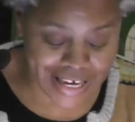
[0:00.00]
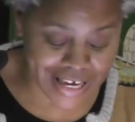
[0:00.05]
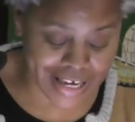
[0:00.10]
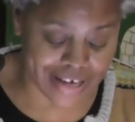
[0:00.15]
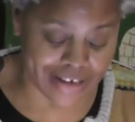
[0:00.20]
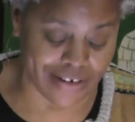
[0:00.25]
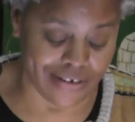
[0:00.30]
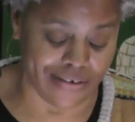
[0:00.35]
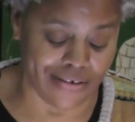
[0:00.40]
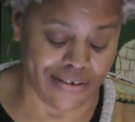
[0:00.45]

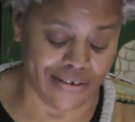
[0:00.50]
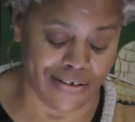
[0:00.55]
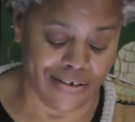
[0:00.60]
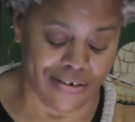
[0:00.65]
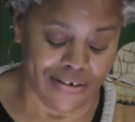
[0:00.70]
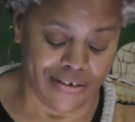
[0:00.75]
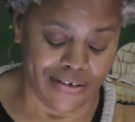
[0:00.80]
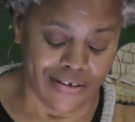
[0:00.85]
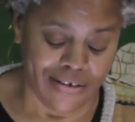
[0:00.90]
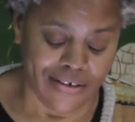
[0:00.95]
it.
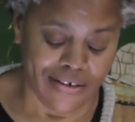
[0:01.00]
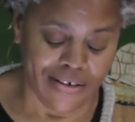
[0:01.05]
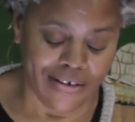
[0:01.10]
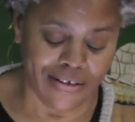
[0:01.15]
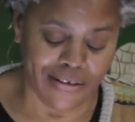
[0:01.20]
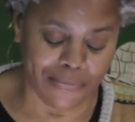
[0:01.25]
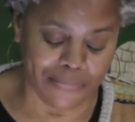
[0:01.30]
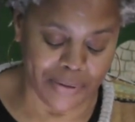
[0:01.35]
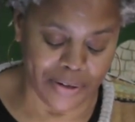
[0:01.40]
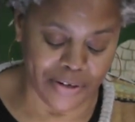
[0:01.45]

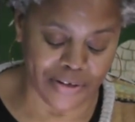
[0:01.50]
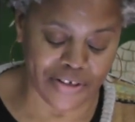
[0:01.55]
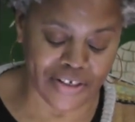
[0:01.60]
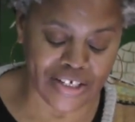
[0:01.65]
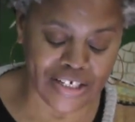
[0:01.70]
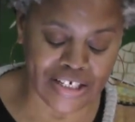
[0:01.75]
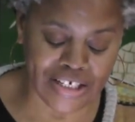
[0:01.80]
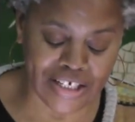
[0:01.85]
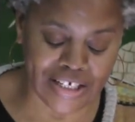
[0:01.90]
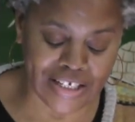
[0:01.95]
And the
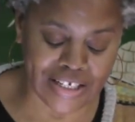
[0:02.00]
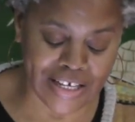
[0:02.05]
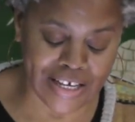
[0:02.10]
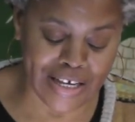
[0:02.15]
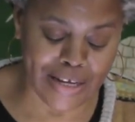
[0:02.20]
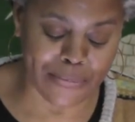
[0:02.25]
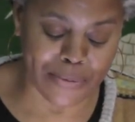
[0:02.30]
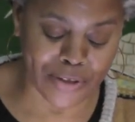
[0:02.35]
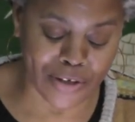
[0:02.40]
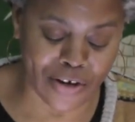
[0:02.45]
person just
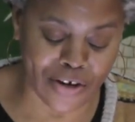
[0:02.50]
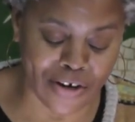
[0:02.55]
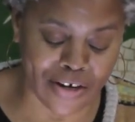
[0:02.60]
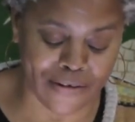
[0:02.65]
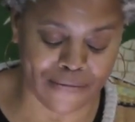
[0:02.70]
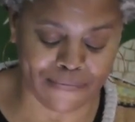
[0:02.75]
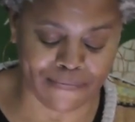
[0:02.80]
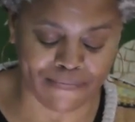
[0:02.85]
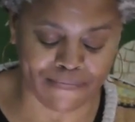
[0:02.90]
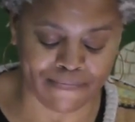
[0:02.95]
keeps
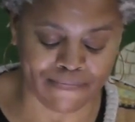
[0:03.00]
on.